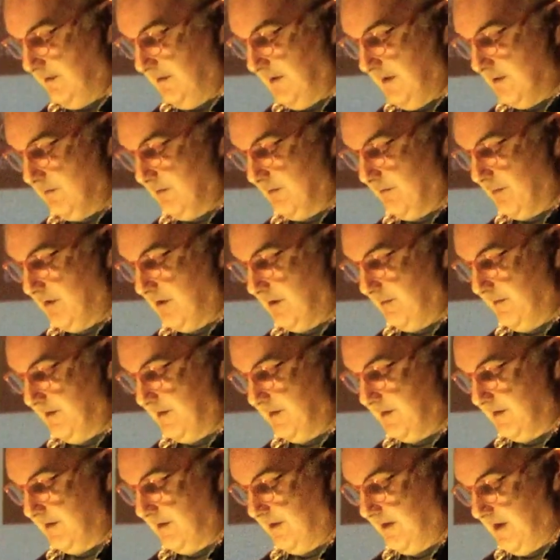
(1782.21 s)
He's been
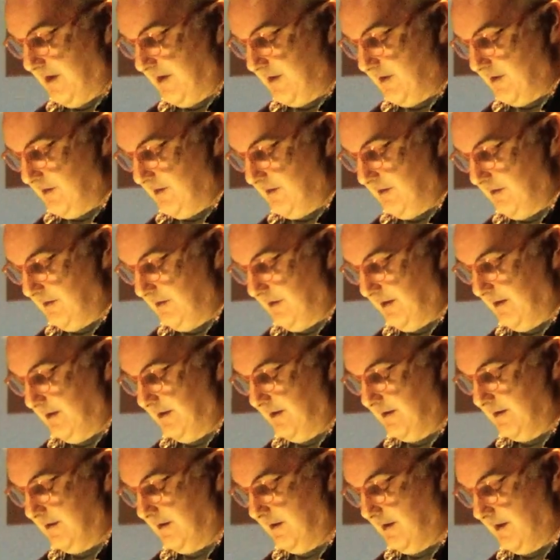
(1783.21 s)
published in national and
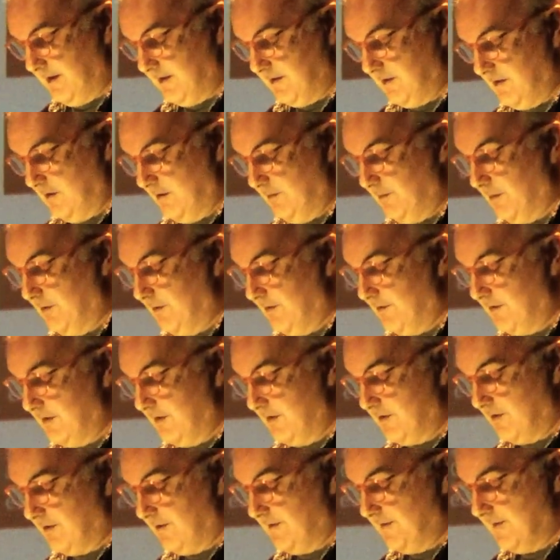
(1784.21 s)
international poetry
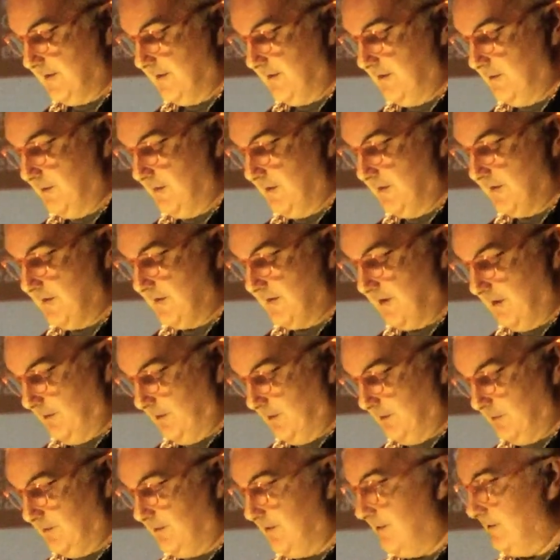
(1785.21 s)
journals, including
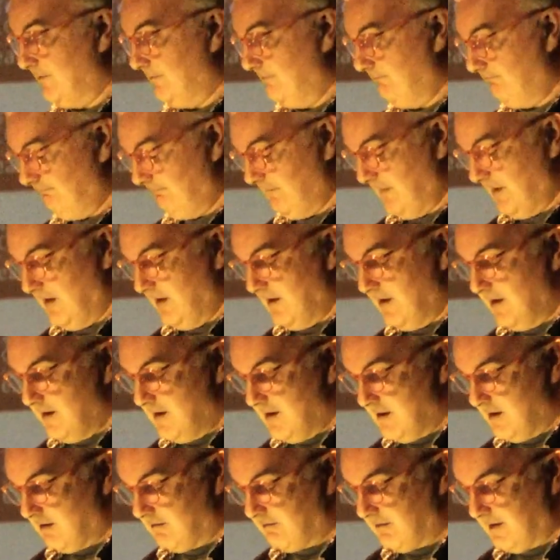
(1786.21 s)
Southward,
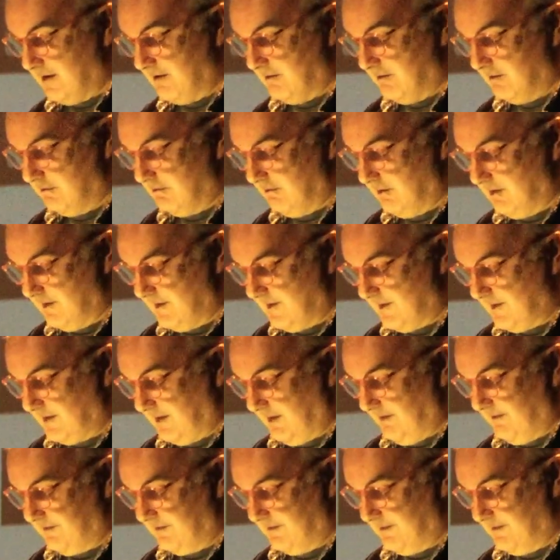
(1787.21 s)
Crannog,
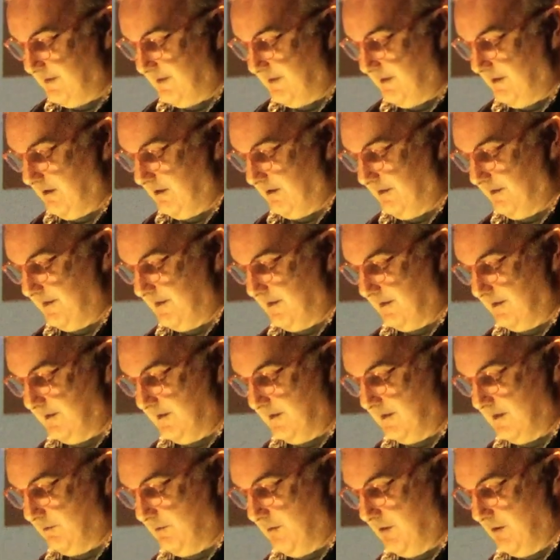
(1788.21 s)
Cyphers, The Honest
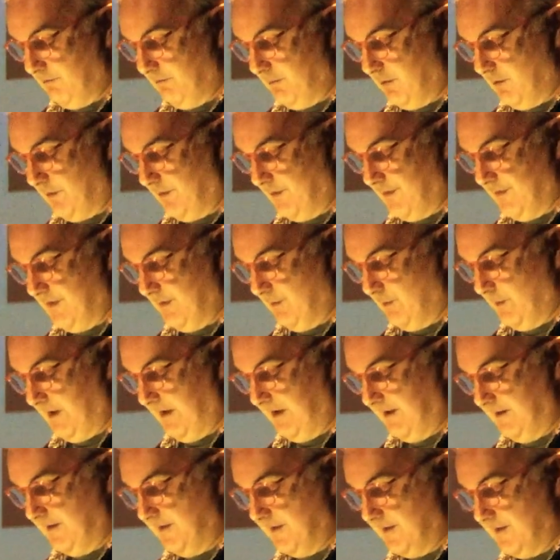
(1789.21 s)
Ulsterman, Poetry
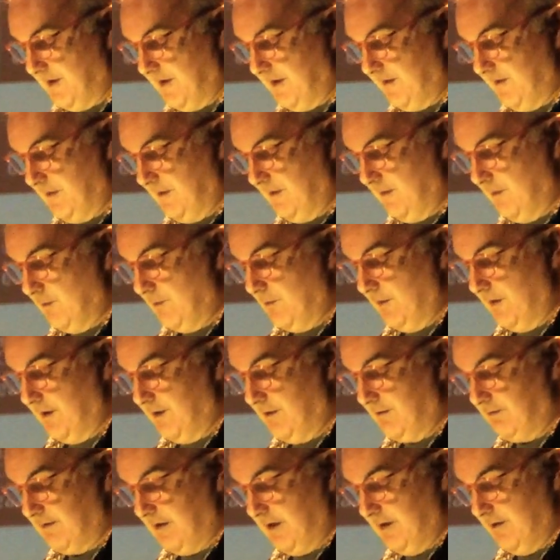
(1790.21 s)
Wales, and The Lonely
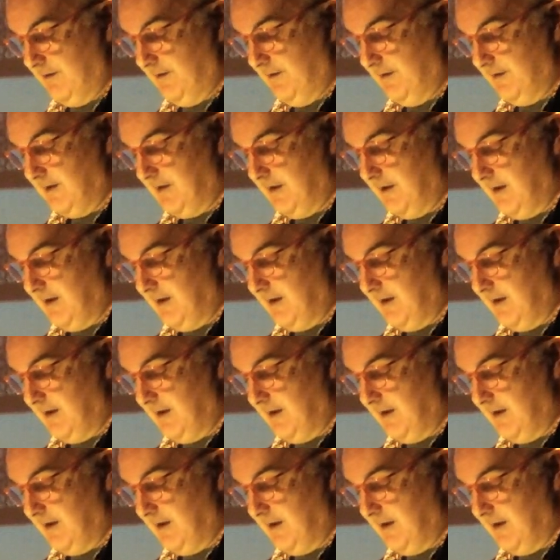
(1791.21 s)
Crowd.